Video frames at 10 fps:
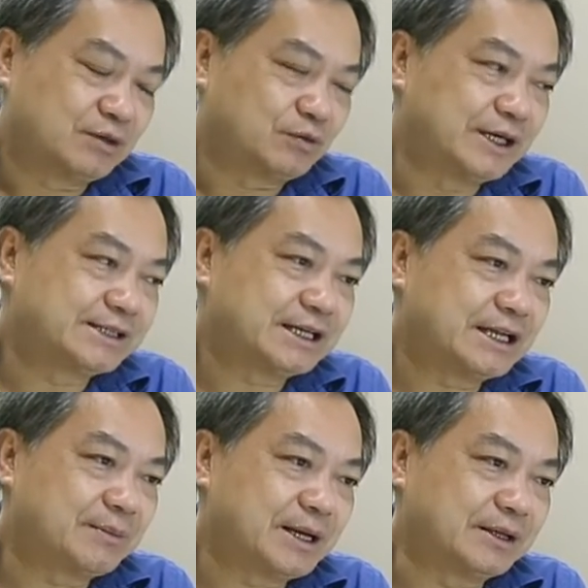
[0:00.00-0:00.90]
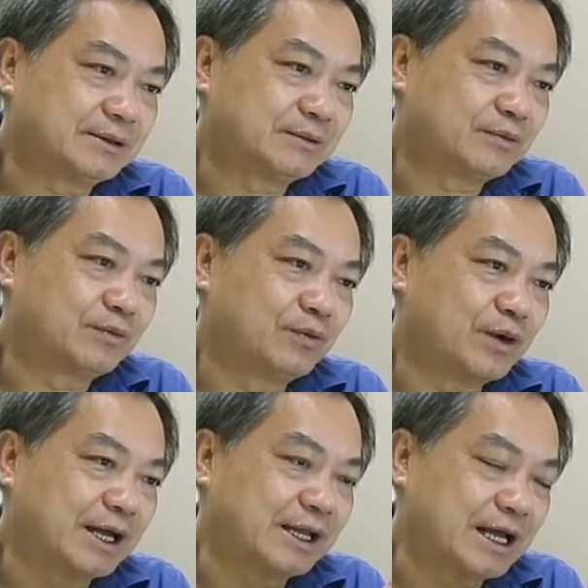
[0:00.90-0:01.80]
Reasoning means
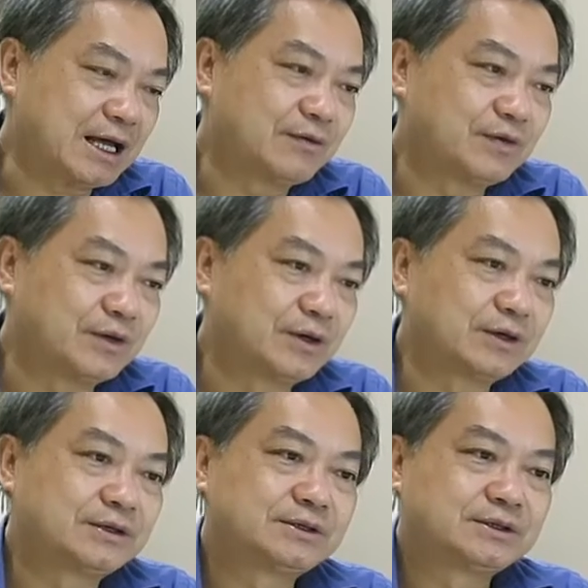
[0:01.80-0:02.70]
whenever